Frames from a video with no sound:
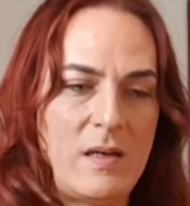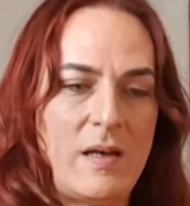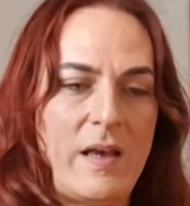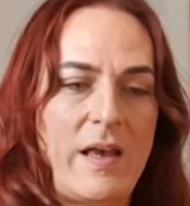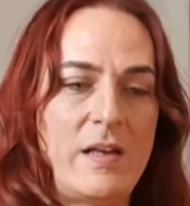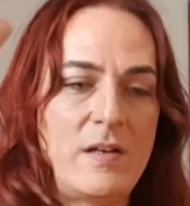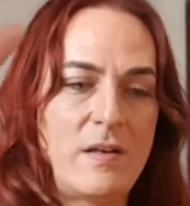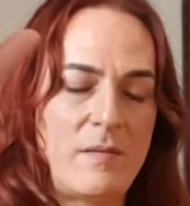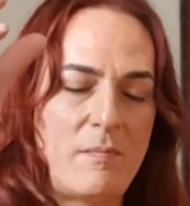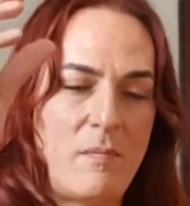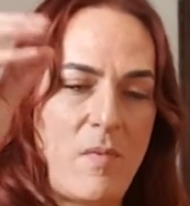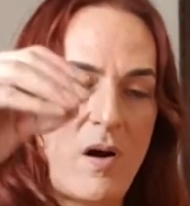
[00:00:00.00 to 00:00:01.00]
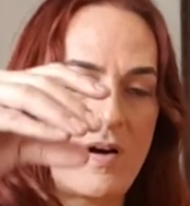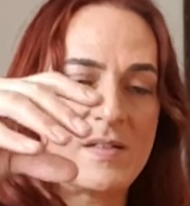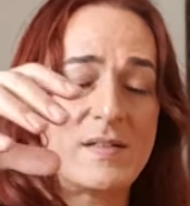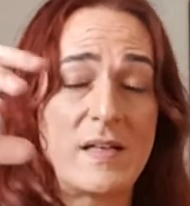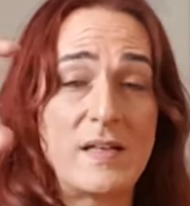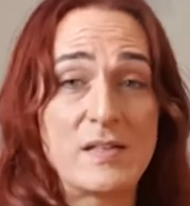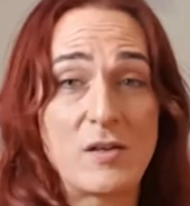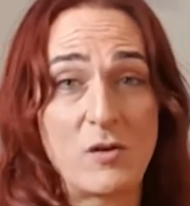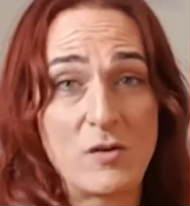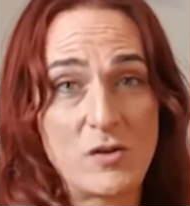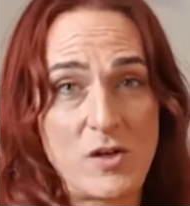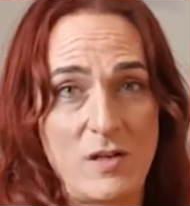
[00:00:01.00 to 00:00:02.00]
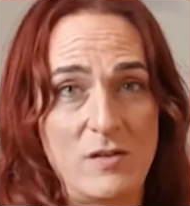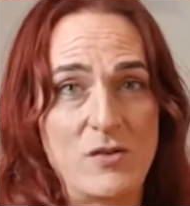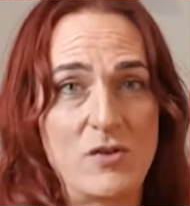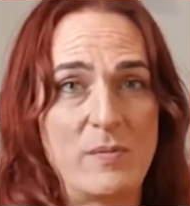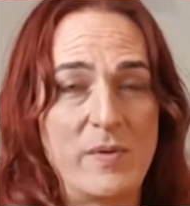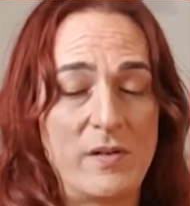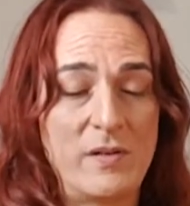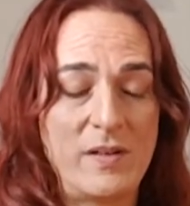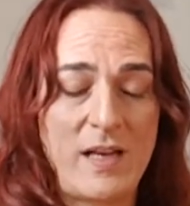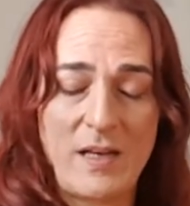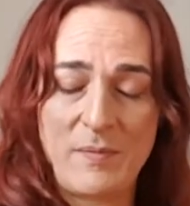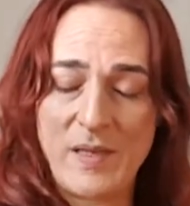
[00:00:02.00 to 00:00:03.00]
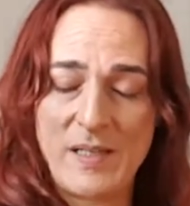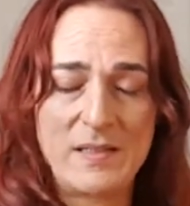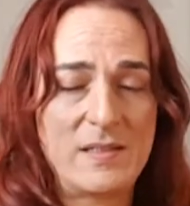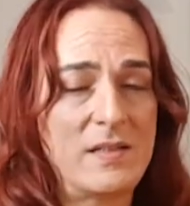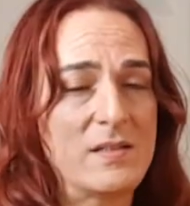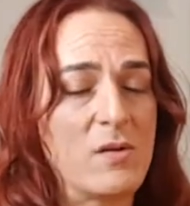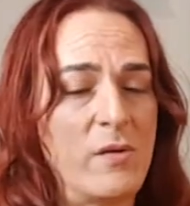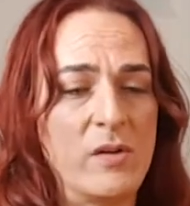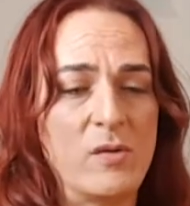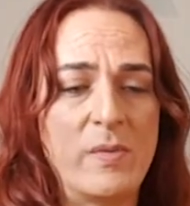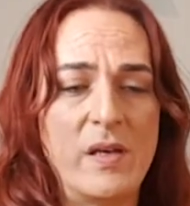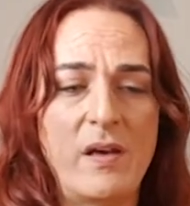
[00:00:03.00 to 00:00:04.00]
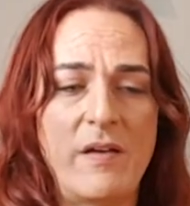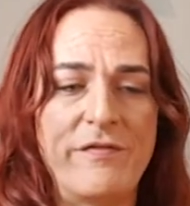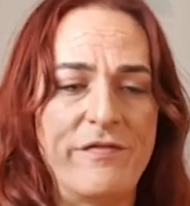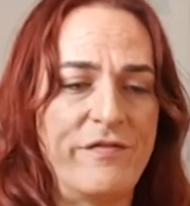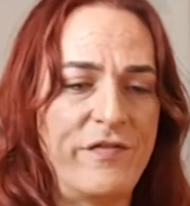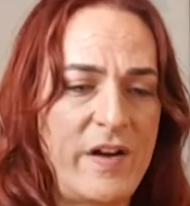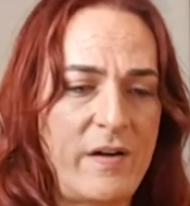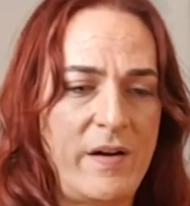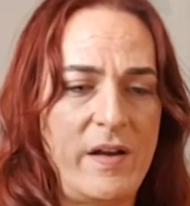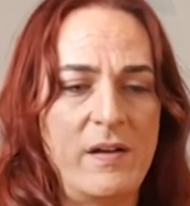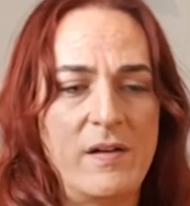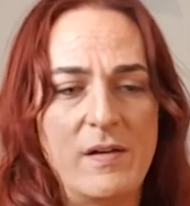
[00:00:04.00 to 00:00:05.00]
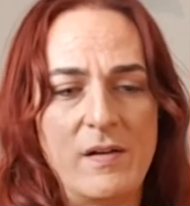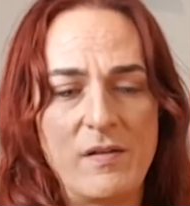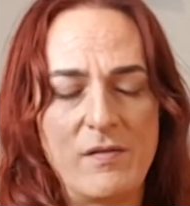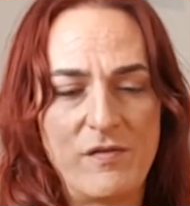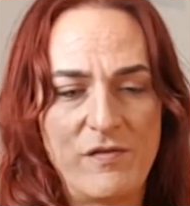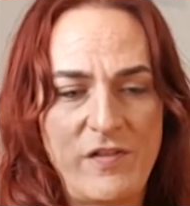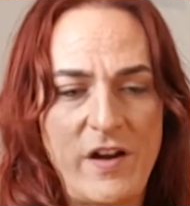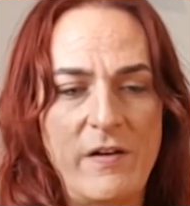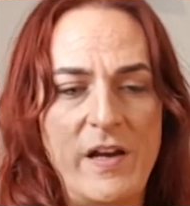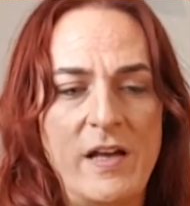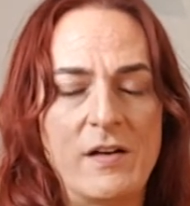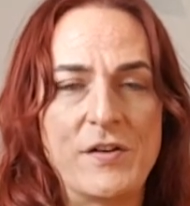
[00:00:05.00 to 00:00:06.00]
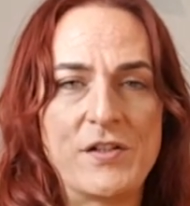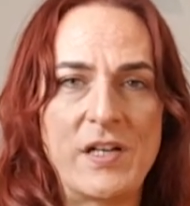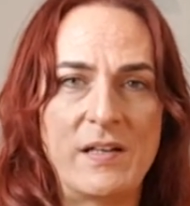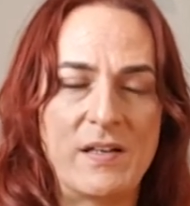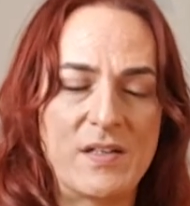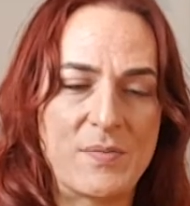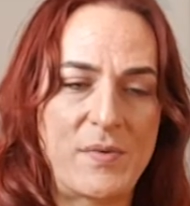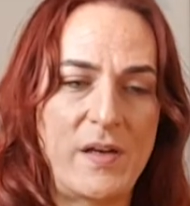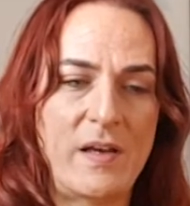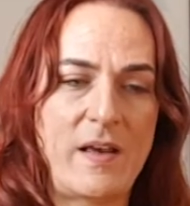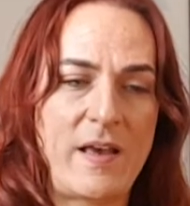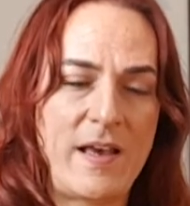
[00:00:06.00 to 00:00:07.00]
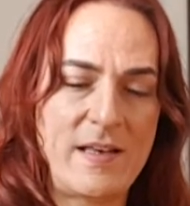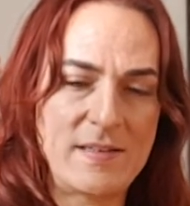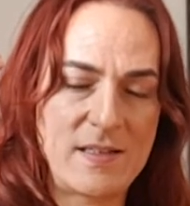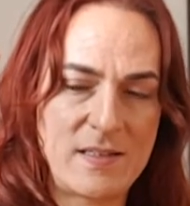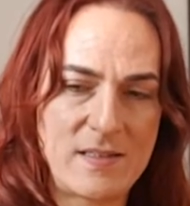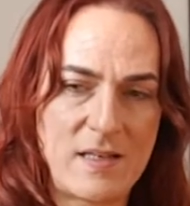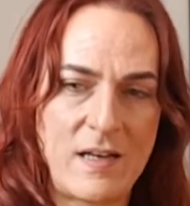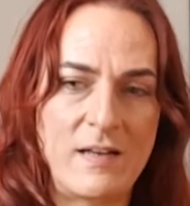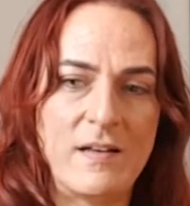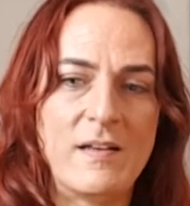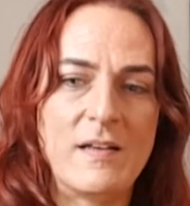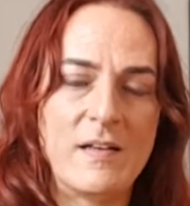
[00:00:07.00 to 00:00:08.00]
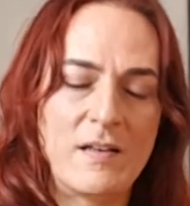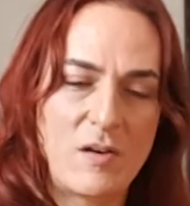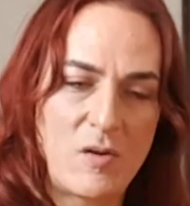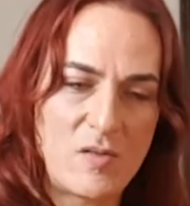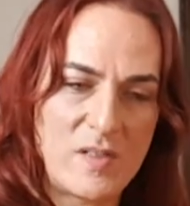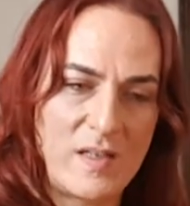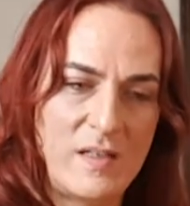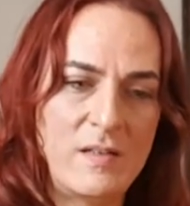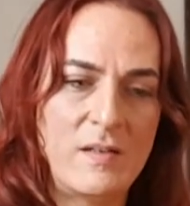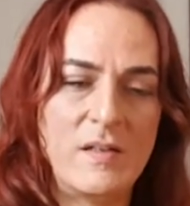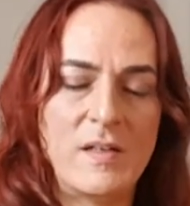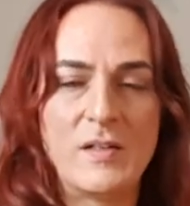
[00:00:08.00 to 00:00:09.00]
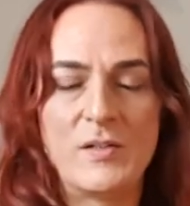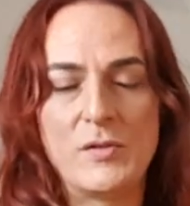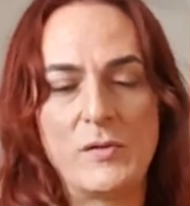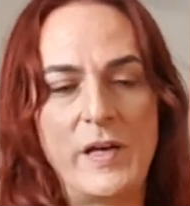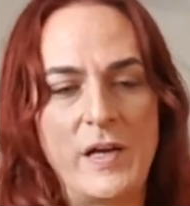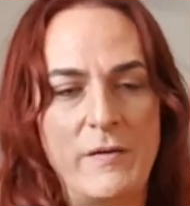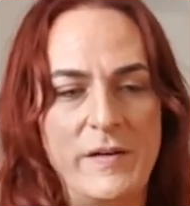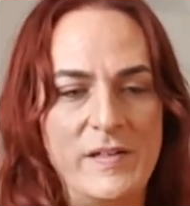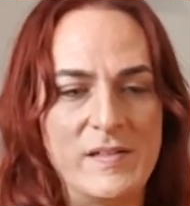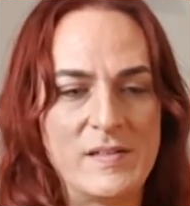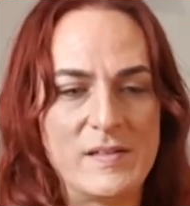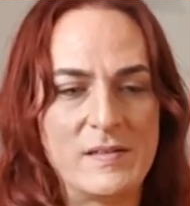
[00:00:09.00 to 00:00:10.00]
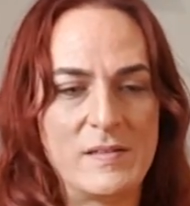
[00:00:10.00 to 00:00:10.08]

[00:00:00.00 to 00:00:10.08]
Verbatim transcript: And Mars is conjunct Jupiter. That means it's going to be a very, very energetic spring as the sun goes in to Aries.